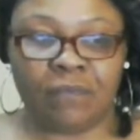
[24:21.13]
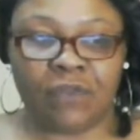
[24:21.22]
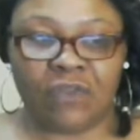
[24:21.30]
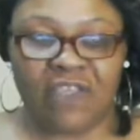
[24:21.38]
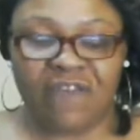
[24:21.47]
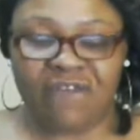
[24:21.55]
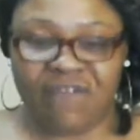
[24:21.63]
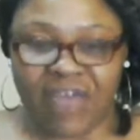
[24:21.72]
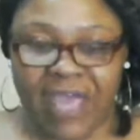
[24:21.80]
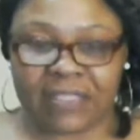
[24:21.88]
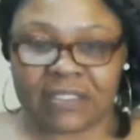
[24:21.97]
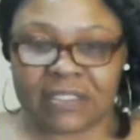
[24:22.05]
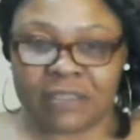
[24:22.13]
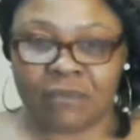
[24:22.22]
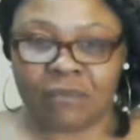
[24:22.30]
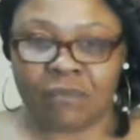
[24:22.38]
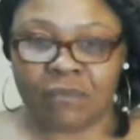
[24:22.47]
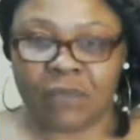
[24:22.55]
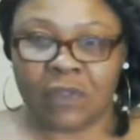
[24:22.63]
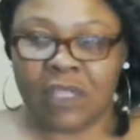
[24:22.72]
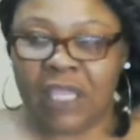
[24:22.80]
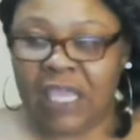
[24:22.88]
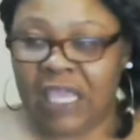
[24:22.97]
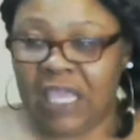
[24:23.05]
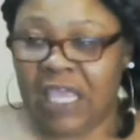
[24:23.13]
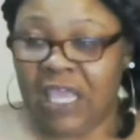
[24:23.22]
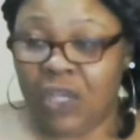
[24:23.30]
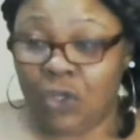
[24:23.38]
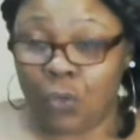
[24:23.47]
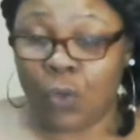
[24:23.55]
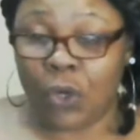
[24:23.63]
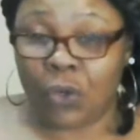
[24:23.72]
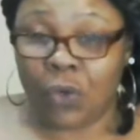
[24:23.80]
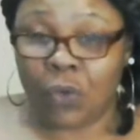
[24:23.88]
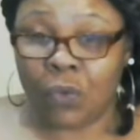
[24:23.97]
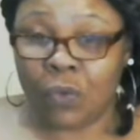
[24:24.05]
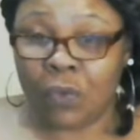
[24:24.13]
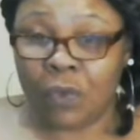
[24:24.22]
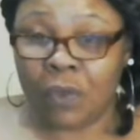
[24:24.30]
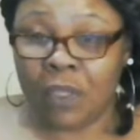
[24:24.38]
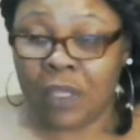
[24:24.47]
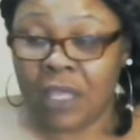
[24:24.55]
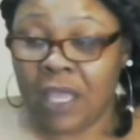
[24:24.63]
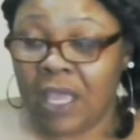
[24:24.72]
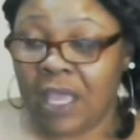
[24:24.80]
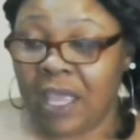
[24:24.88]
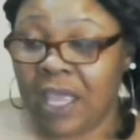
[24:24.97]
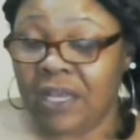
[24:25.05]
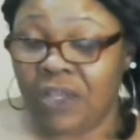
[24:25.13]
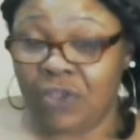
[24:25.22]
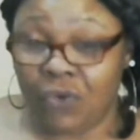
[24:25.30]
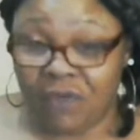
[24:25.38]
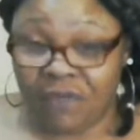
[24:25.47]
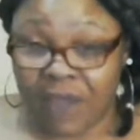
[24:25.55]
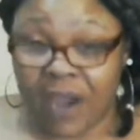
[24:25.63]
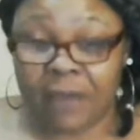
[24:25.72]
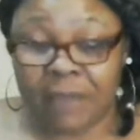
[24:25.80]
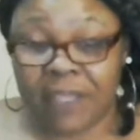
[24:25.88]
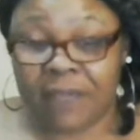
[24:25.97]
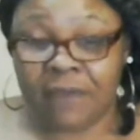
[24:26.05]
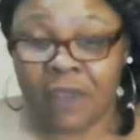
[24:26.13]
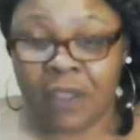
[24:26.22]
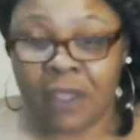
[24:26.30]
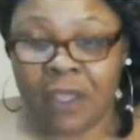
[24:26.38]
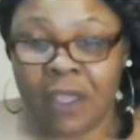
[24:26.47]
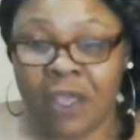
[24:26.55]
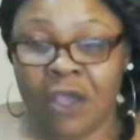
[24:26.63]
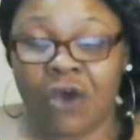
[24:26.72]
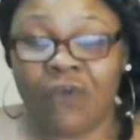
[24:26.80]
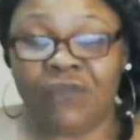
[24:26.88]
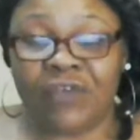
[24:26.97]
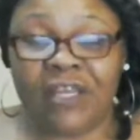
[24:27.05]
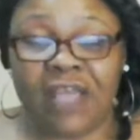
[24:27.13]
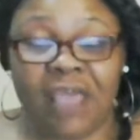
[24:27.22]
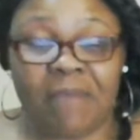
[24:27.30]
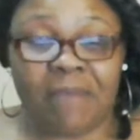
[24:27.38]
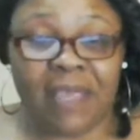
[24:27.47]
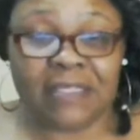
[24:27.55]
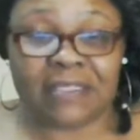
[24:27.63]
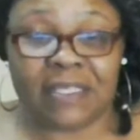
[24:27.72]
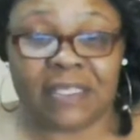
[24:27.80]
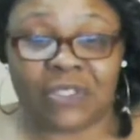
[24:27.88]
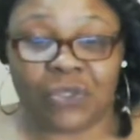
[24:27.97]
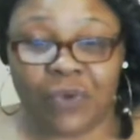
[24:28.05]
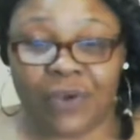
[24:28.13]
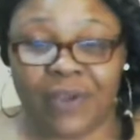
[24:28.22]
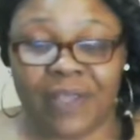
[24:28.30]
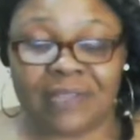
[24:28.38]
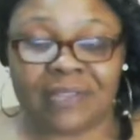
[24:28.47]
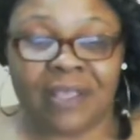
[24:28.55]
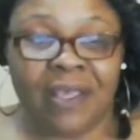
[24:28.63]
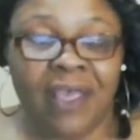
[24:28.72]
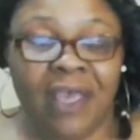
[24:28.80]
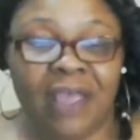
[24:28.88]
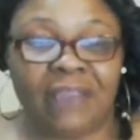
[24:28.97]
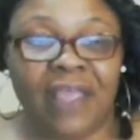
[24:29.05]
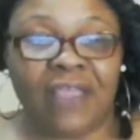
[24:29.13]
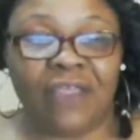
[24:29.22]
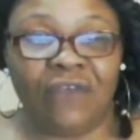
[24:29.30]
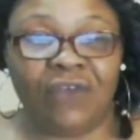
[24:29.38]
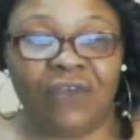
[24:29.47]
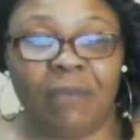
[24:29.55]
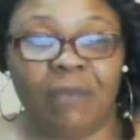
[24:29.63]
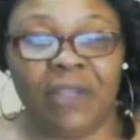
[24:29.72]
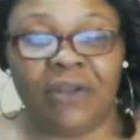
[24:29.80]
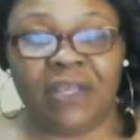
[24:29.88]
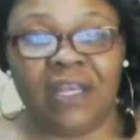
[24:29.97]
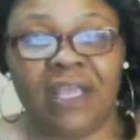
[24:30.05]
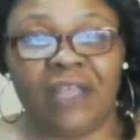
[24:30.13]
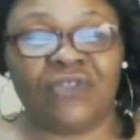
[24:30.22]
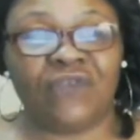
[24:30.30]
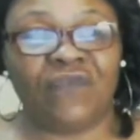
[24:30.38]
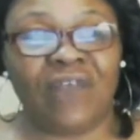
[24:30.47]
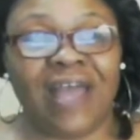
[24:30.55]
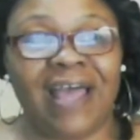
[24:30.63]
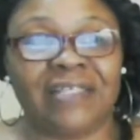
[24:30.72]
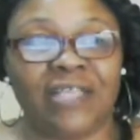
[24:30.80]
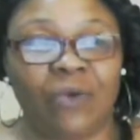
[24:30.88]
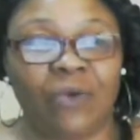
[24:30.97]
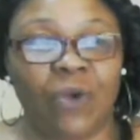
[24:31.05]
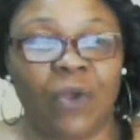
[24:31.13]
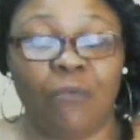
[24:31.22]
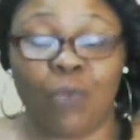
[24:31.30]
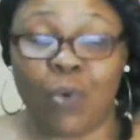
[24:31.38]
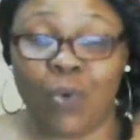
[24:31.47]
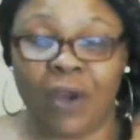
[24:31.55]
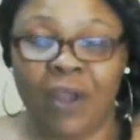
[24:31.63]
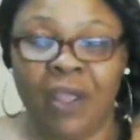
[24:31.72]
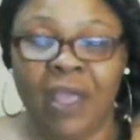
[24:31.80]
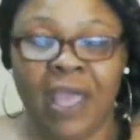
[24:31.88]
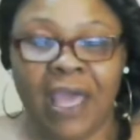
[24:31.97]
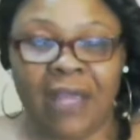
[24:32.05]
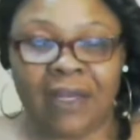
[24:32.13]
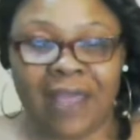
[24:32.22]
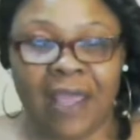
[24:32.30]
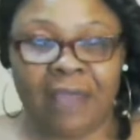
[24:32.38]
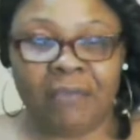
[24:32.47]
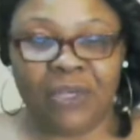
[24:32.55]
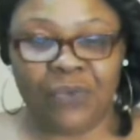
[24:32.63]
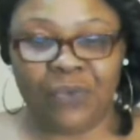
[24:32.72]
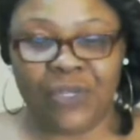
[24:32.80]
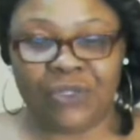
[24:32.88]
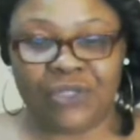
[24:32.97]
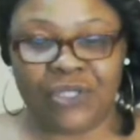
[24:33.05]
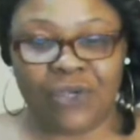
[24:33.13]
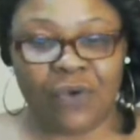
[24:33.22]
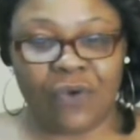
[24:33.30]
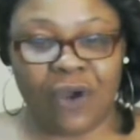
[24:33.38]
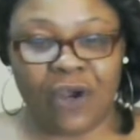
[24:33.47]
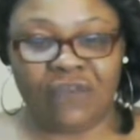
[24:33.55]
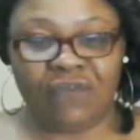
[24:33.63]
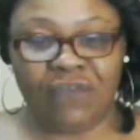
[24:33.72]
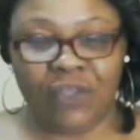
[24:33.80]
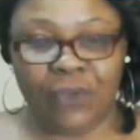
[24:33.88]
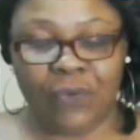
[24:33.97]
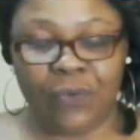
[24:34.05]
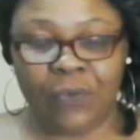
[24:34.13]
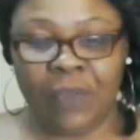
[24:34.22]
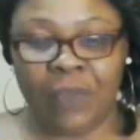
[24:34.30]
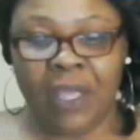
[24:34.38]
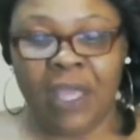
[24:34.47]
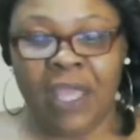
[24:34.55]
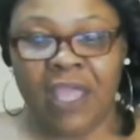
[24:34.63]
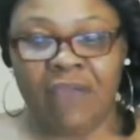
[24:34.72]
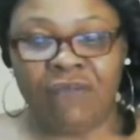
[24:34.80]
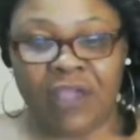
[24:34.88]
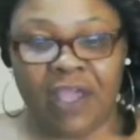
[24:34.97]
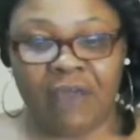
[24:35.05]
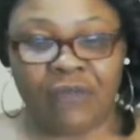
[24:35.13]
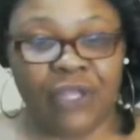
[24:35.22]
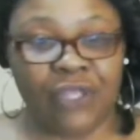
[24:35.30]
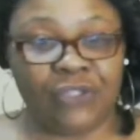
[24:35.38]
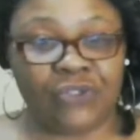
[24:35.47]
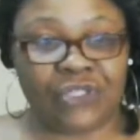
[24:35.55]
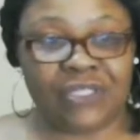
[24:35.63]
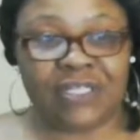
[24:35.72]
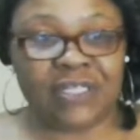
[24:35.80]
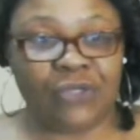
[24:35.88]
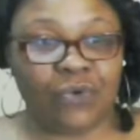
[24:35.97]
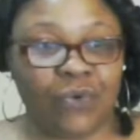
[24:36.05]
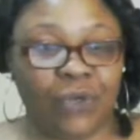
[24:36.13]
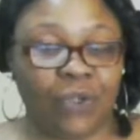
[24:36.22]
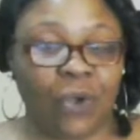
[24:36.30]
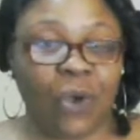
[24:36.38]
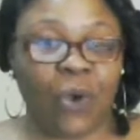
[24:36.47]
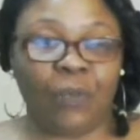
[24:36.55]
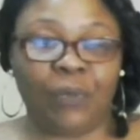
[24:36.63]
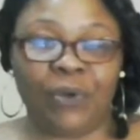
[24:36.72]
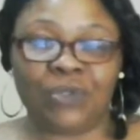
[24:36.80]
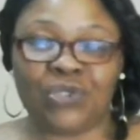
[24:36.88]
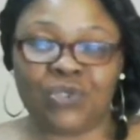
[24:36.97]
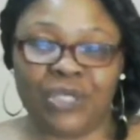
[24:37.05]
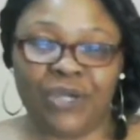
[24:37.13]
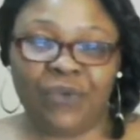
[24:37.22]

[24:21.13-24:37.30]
defects in the world and in your environment. Hopefully that made sense, Aquarius. I thank you for coming here to Can Angels Fly Tarot and more, and allowing me to read the tarot cards for you. If you're ever interested in ordering your own personal tarot